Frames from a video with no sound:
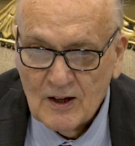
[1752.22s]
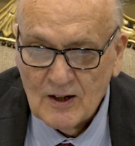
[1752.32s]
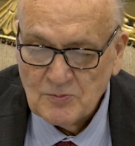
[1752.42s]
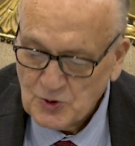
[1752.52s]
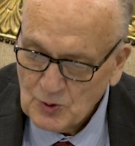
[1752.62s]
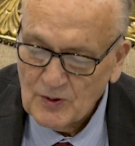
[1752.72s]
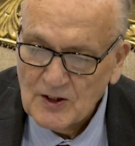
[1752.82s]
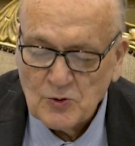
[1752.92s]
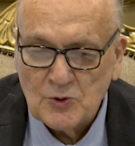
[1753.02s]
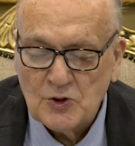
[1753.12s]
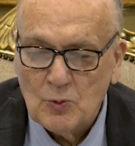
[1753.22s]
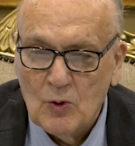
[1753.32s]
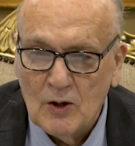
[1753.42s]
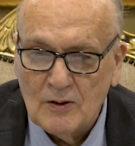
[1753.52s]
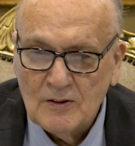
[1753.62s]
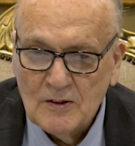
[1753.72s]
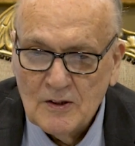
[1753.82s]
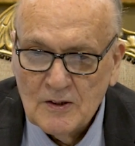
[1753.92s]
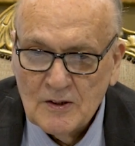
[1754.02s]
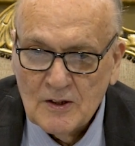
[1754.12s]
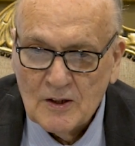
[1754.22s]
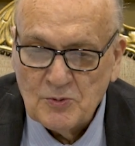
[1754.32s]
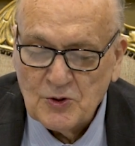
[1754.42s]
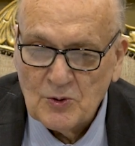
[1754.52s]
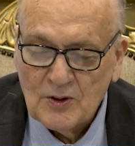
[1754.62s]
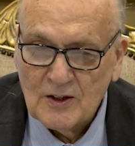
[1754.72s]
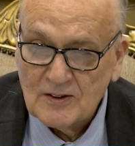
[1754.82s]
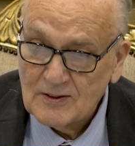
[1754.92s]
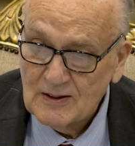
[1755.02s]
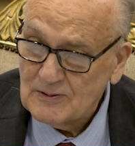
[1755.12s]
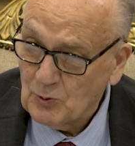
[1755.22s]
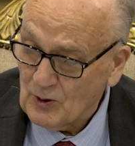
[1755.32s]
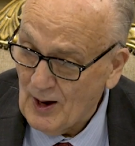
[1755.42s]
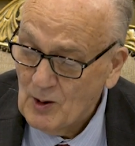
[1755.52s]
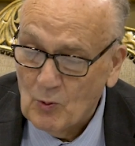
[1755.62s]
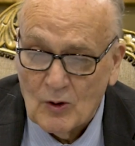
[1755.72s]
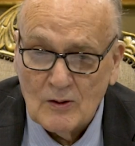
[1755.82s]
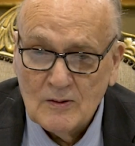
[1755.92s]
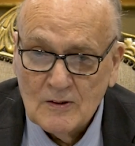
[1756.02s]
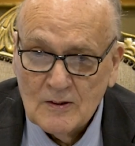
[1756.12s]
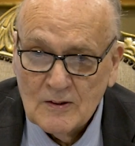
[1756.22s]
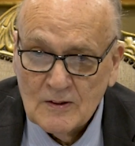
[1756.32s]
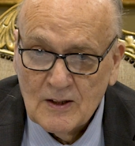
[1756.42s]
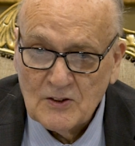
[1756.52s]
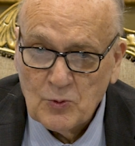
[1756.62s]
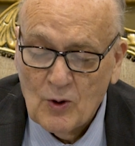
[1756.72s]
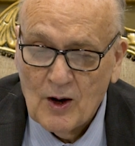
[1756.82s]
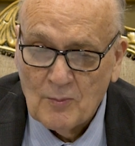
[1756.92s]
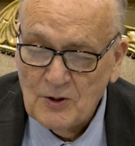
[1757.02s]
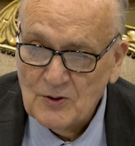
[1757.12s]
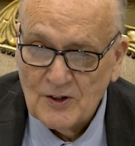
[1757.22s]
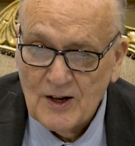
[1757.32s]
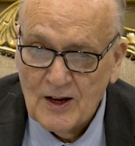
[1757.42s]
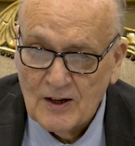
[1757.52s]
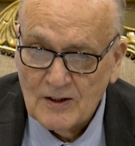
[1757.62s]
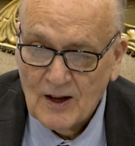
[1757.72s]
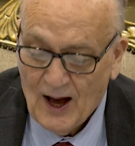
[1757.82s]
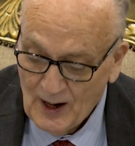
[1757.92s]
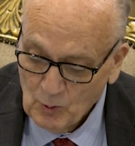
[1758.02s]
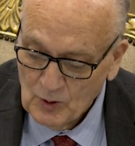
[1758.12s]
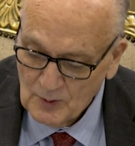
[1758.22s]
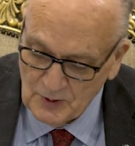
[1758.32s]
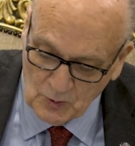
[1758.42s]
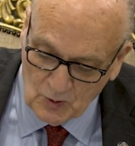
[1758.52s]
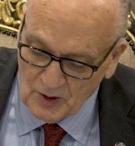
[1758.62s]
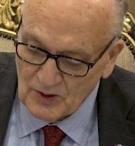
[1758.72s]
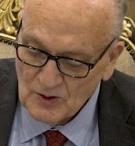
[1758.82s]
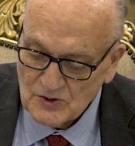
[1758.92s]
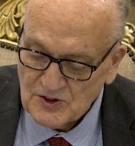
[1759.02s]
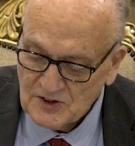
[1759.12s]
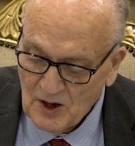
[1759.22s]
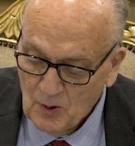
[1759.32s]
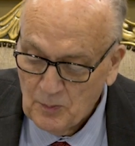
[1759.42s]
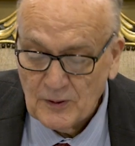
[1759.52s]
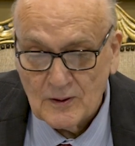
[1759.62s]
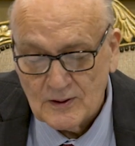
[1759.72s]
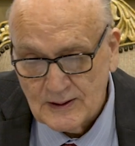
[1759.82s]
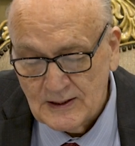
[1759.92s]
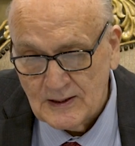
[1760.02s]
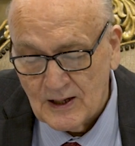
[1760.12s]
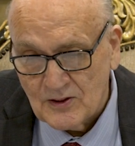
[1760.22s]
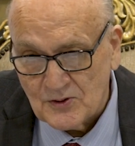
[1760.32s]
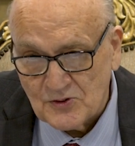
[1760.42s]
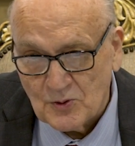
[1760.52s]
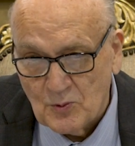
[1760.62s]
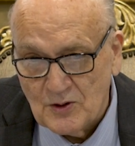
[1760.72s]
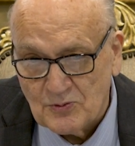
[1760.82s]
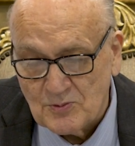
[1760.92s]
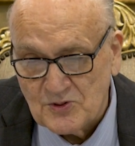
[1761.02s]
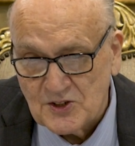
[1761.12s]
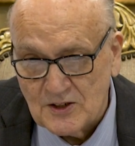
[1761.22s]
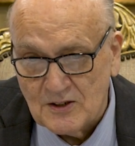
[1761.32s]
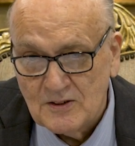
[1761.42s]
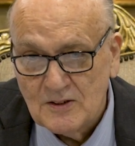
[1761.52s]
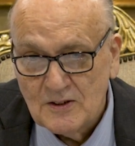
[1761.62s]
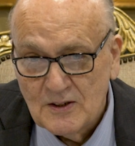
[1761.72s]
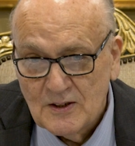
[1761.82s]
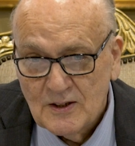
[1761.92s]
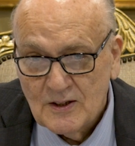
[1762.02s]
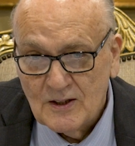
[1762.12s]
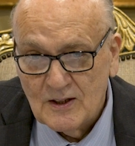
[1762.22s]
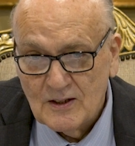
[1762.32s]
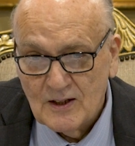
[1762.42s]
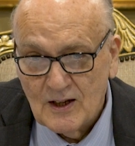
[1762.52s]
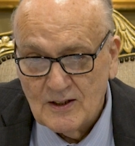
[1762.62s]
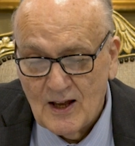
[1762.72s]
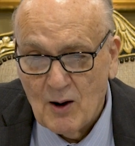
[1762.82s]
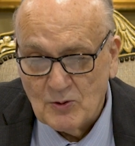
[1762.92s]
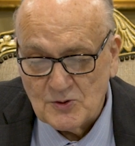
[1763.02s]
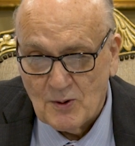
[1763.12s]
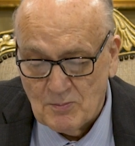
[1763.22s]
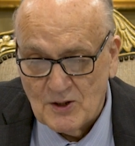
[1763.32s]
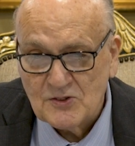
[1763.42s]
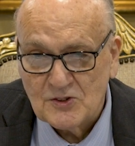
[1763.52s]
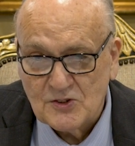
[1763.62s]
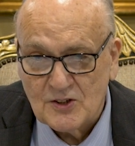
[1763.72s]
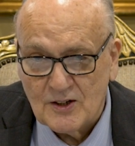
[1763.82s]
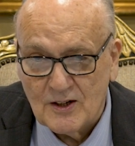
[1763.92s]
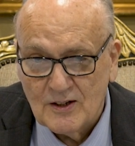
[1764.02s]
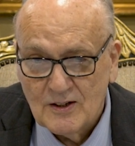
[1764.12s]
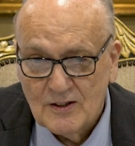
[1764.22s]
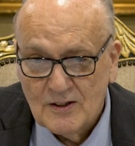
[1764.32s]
I'm sure that's what you want. I'm sure that's what I want. That's why I'm here today. I want to be one of those that's helping lead others away from sin. And that was my message today.